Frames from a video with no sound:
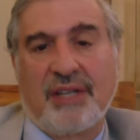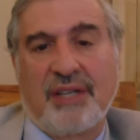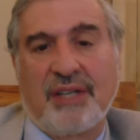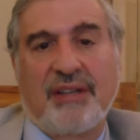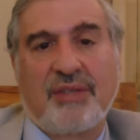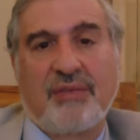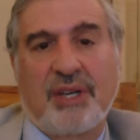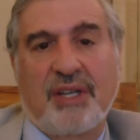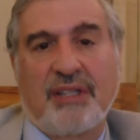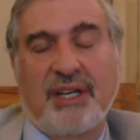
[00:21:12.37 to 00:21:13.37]
around the
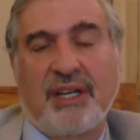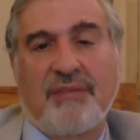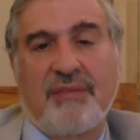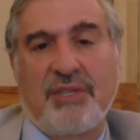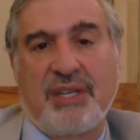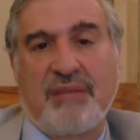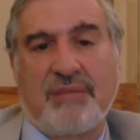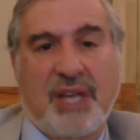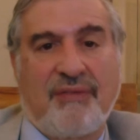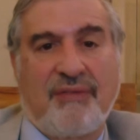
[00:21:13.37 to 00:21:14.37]
world, and other
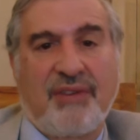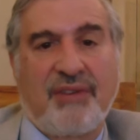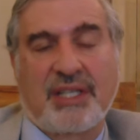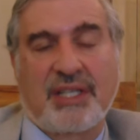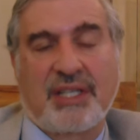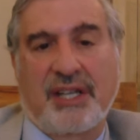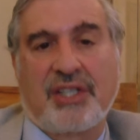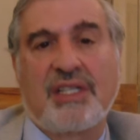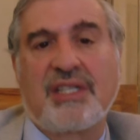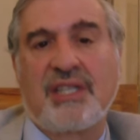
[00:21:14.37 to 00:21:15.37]
museums have various
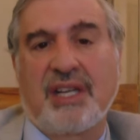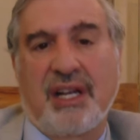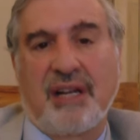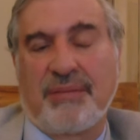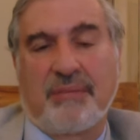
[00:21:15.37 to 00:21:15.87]
collections that help